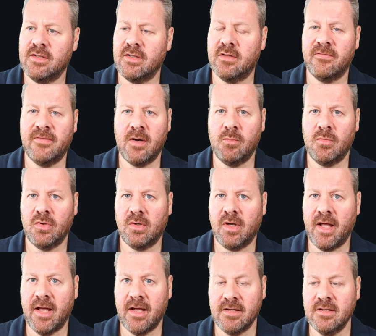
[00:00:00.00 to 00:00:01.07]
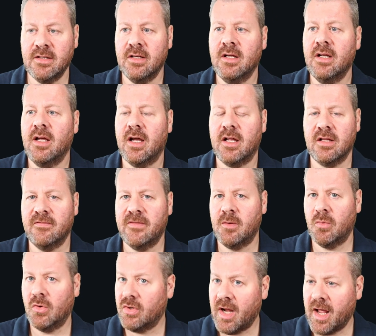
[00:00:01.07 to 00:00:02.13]
to the femoral head and the
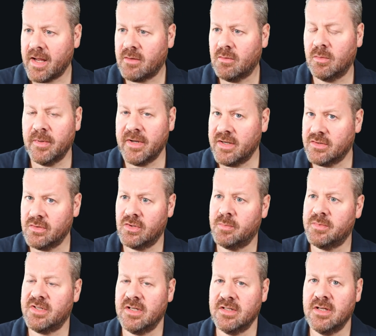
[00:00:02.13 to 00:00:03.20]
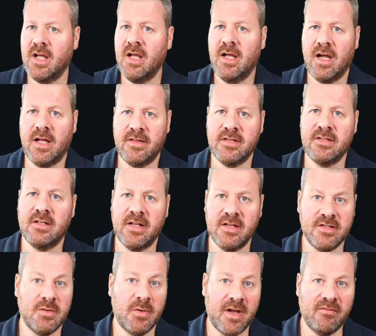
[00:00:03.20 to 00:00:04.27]
femoral neck will be interrupted, and this leads
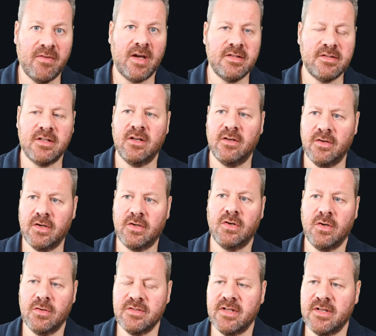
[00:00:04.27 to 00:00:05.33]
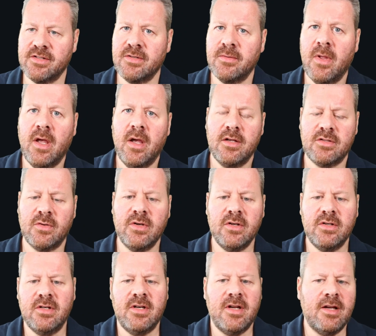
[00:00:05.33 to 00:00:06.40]
to avascular necrosis. So
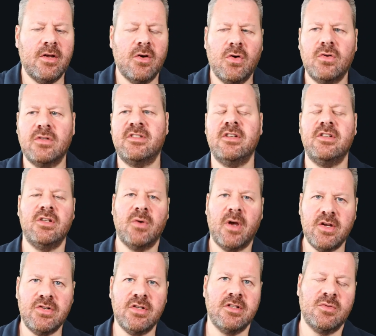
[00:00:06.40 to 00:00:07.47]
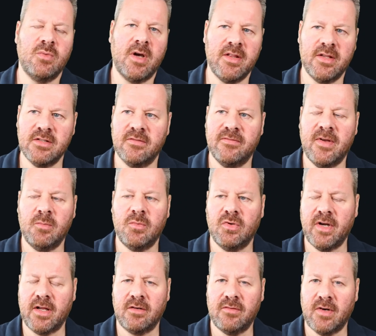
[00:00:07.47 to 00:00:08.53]
in nearly all situations where there's a femoral
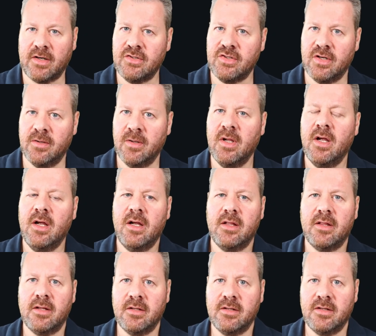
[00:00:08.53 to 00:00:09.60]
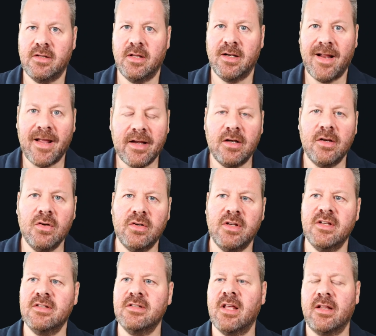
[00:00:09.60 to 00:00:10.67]
neck fracture, the likelihood
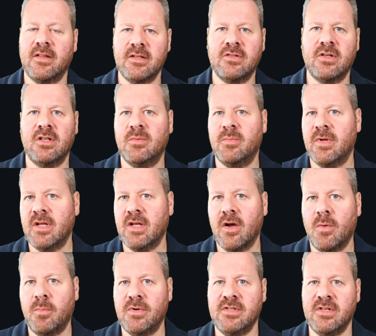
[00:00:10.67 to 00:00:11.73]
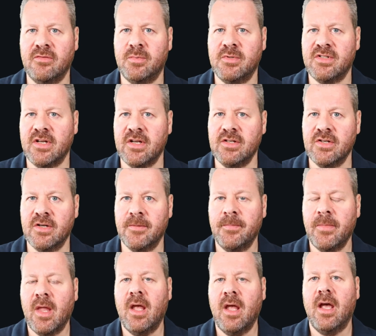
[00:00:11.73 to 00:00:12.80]
is that there's going to be operative procedure
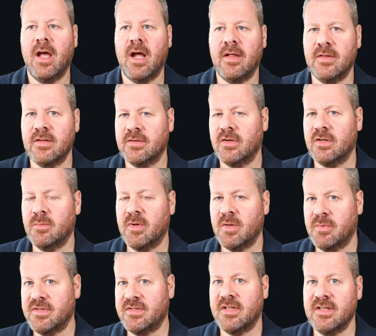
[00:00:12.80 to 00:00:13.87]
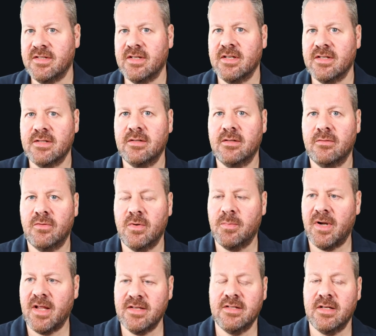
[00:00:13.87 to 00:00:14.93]
and there's going to be prosthesis
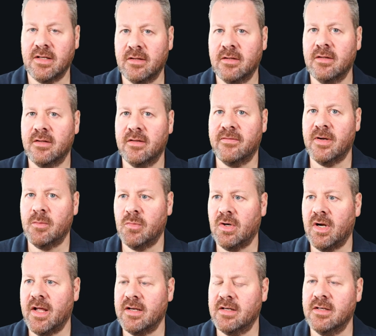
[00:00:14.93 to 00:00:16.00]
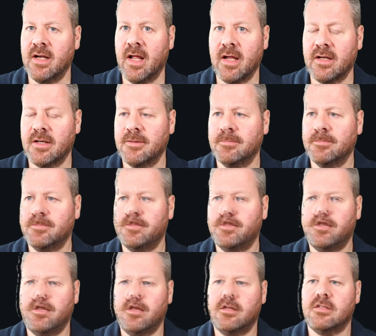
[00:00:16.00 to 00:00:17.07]
replacing the femoral head and neck.
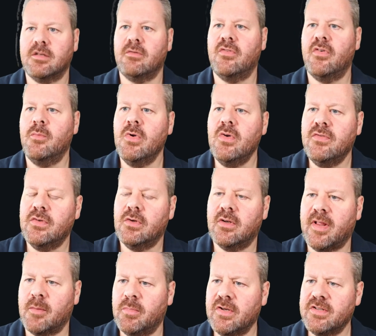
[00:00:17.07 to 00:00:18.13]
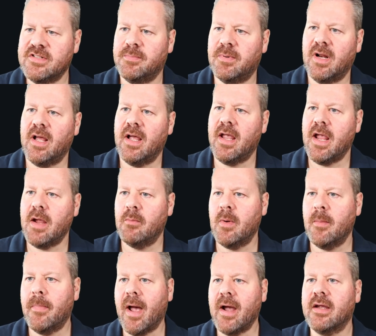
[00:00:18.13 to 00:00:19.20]
So we've removed all of that blood supply and
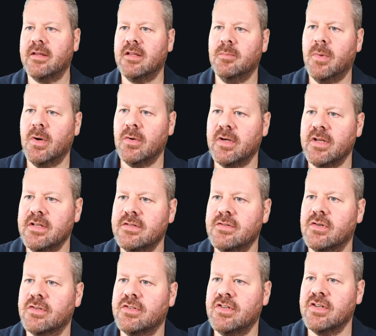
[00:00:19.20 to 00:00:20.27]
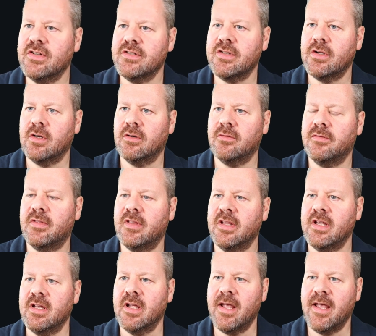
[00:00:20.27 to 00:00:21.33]
we're back at the bony structures of
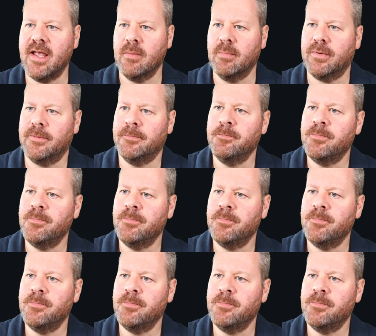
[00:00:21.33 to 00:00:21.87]
the hip.